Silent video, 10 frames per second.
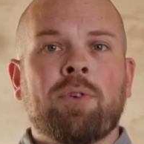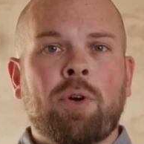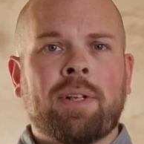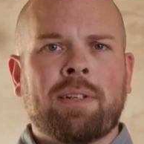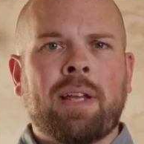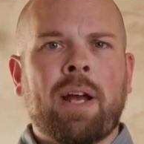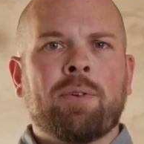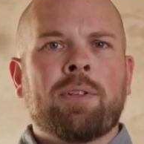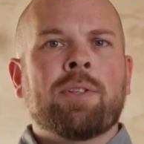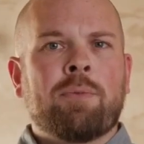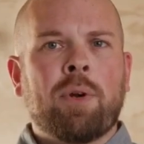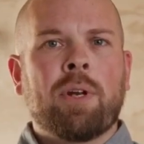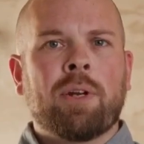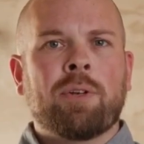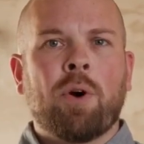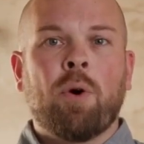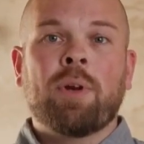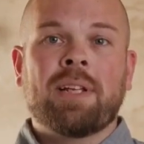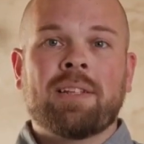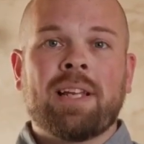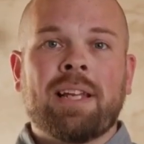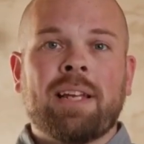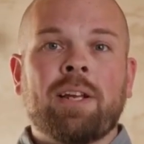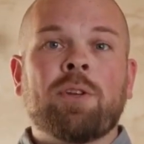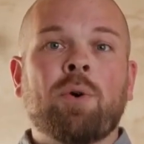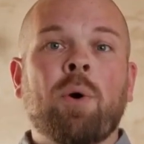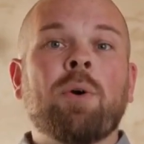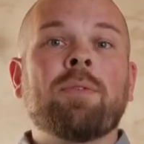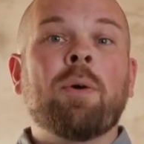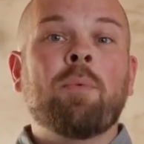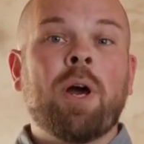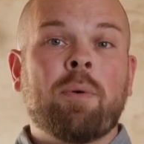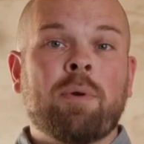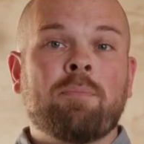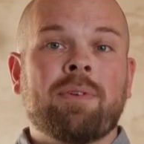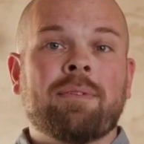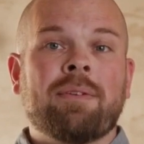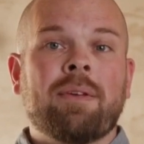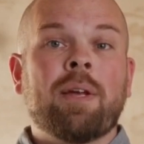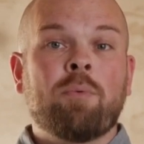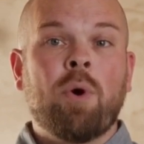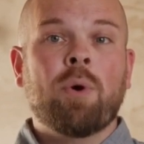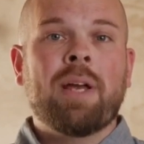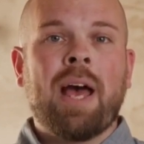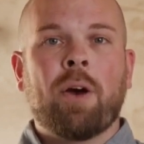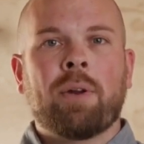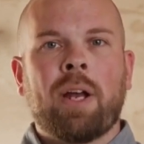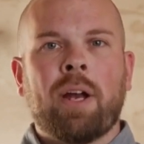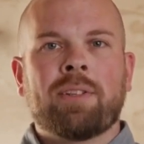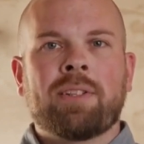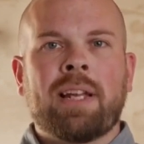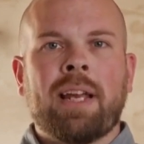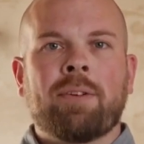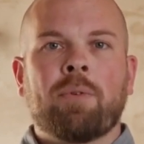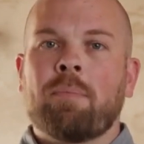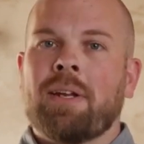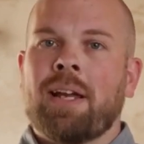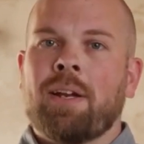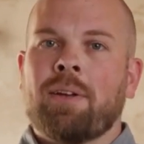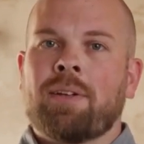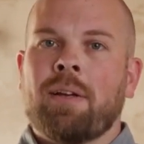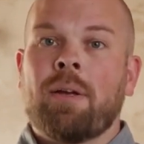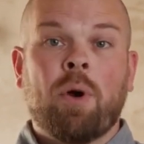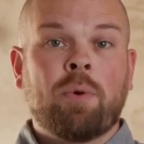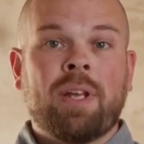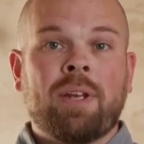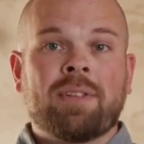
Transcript: Join thousands of learners already taking control of their problems. Enroll now in RCA for Beginners, only on